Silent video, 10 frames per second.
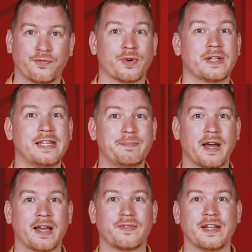for a deep
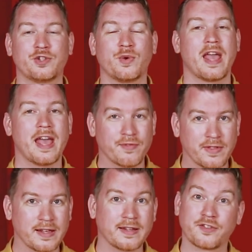dive into
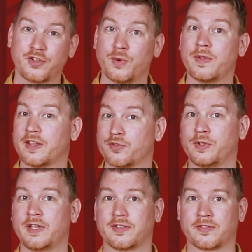everything that's new in this
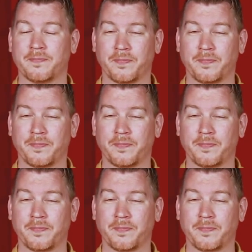release.